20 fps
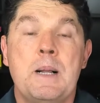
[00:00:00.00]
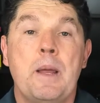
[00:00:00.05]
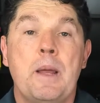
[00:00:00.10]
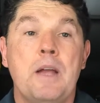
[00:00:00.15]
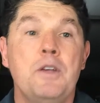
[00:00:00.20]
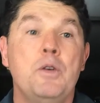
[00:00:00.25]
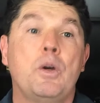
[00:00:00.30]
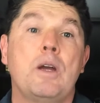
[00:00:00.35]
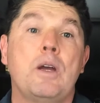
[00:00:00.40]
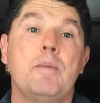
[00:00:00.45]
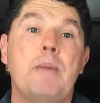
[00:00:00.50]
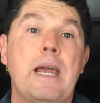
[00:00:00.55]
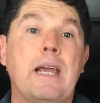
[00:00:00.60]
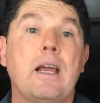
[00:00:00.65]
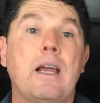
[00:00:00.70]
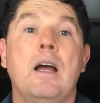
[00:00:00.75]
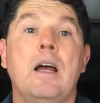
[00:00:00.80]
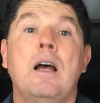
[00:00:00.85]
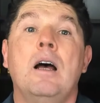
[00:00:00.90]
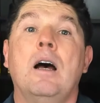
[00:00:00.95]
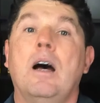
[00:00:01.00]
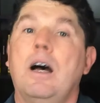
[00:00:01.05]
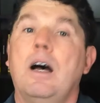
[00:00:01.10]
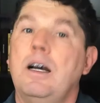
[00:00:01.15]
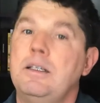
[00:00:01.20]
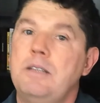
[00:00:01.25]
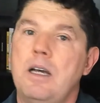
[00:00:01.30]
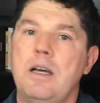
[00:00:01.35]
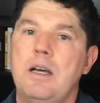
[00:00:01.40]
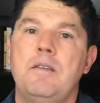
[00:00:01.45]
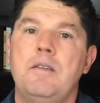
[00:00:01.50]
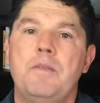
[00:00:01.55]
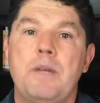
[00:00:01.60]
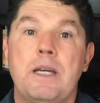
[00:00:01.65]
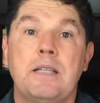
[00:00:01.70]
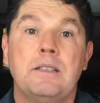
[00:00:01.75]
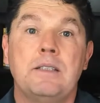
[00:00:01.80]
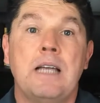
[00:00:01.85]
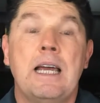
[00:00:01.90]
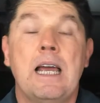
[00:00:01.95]
And you can make a ton of
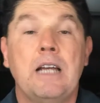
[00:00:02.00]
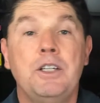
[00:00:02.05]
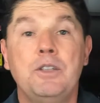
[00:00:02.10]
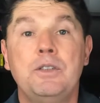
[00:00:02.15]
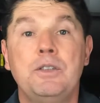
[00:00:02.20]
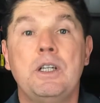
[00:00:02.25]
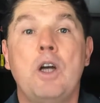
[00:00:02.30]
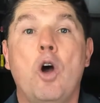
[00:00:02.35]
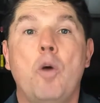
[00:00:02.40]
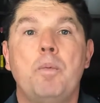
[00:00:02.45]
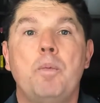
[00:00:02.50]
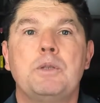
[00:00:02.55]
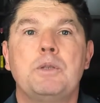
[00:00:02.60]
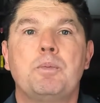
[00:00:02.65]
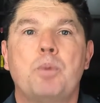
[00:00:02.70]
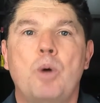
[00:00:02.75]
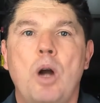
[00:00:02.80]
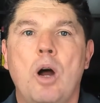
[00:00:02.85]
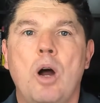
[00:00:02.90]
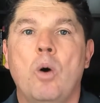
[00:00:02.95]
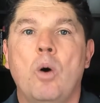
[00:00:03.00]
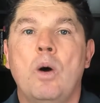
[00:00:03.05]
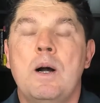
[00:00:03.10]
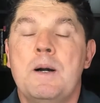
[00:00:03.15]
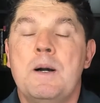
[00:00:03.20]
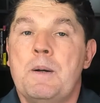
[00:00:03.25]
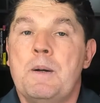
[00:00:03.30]
these. And using Opus Pro,